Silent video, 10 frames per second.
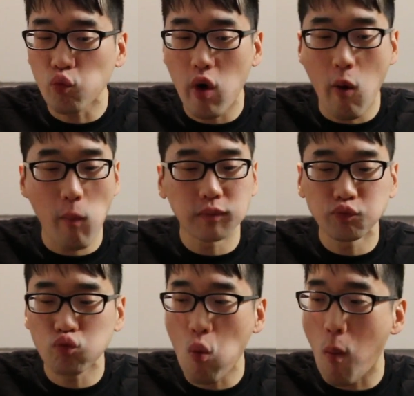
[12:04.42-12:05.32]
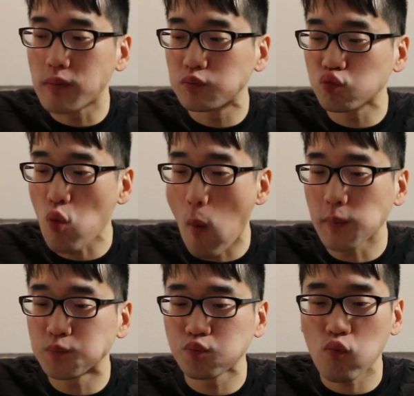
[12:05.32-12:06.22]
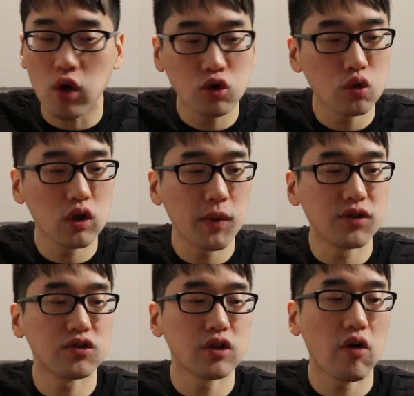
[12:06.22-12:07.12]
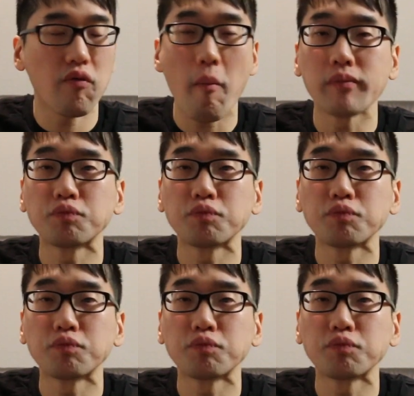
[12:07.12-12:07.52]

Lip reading: Well, truly amazing stuff.